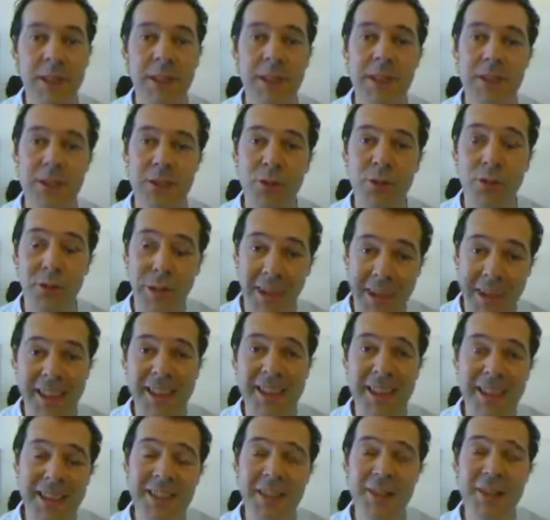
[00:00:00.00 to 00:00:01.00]
So if I
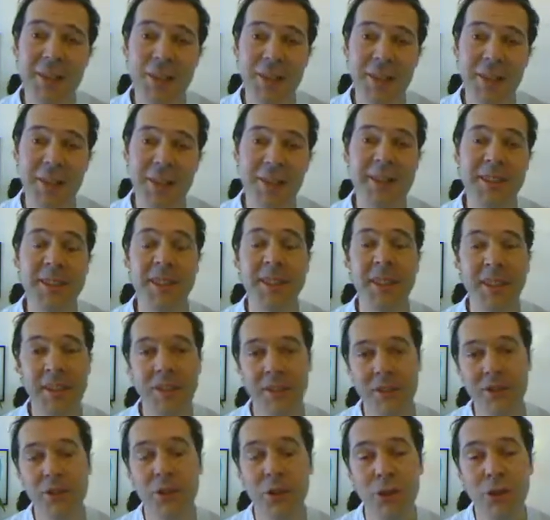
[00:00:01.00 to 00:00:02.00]
can do it,
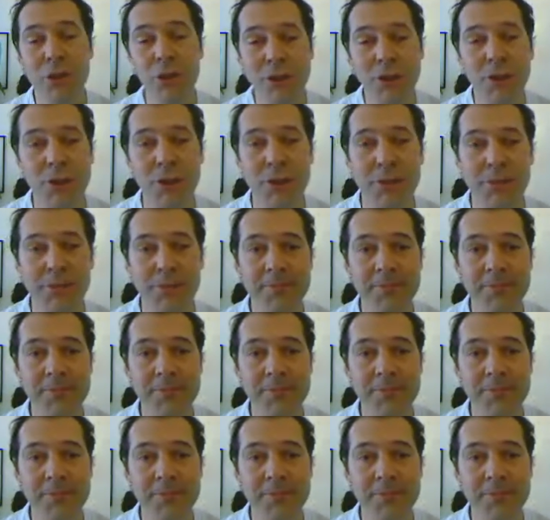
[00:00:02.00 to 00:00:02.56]
you can do it.